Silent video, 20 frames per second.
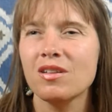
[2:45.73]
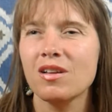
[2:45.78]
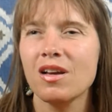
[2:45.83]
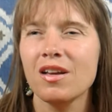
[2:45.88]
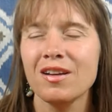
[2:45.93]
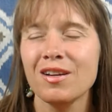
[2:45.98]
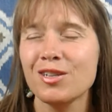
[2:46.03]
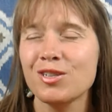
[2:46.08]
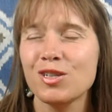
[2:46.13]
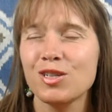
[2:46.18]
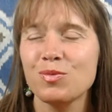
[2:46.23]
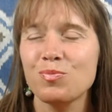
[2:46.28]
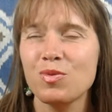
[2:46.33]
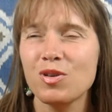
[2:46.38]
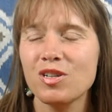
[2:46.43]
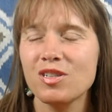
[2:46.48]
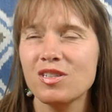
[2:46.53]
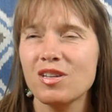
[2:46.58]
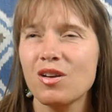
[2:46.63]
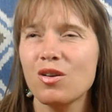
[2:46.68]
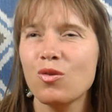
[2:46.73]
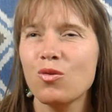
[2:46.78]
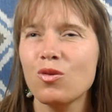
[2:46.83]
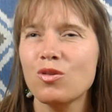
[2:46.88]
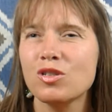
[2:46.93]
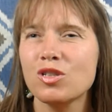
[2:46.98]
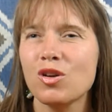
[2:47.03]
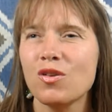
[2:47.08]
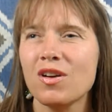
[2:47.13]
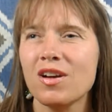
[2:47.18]
anxious person
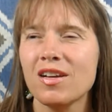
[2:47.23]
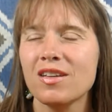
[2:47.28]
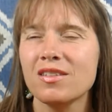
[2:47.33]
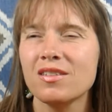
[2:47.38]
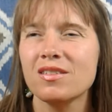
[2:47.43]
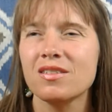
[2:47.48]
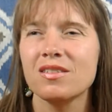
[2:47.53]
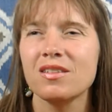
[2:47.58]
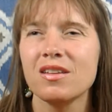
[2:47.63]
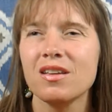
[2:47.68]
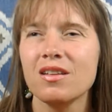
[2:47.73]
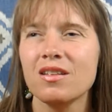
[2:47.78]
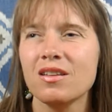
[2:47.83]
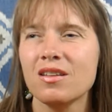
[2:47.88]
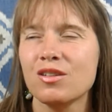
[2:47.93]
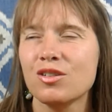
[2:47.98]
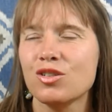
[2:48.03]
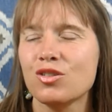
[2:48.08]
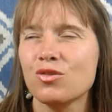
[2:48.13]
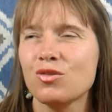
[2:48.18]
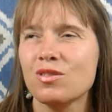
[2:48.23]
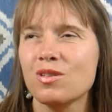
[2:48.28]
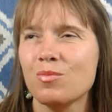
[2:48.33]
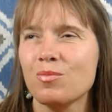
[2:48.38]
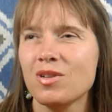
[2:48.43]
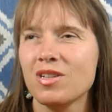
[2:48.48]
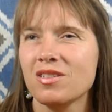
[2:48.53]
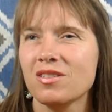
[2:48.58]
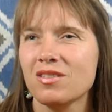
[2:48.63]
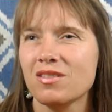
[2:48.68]
also has kidney issues. I
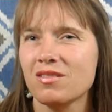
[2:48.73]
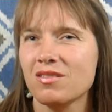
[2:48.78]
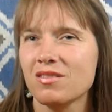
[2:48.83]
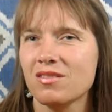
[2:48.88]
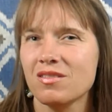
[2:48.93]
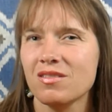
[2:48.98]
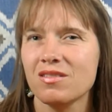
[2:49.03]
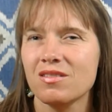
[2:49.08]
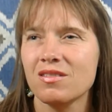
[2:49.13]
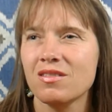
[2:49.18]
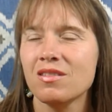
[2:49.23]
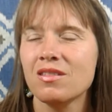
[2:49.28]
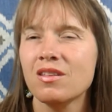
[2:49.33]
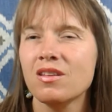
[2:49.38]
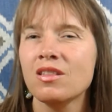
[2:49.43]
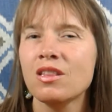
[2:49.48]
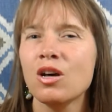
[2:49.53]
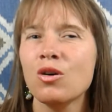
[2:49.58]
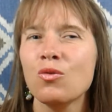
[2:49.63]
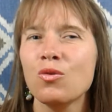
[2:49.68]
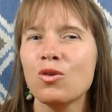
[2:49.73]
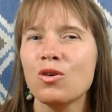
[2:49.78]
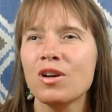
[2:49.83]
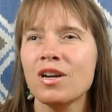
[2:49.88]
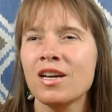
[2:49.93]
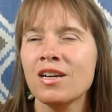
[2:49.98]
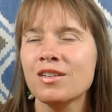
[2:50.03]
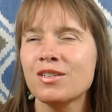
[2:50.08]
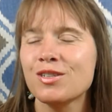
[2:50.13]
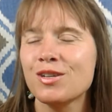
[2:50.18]
mean, it's no
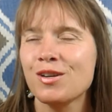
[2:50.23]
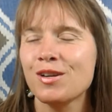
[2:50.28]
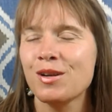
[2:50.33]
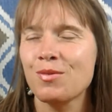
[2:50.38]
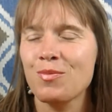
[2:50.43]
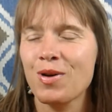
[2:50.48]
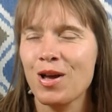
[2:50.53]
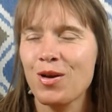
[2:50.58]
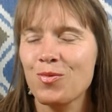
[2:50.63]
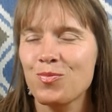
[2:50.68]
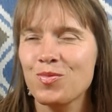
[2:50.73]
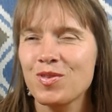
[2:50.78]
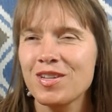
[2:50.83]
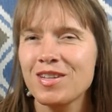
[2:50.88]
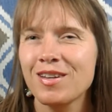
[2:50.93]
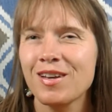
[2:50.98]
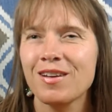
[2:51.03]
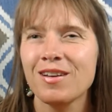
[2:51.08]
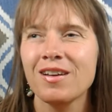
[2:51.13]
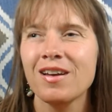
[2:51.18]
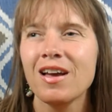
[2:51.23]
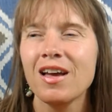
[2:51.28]
connection in my opinion.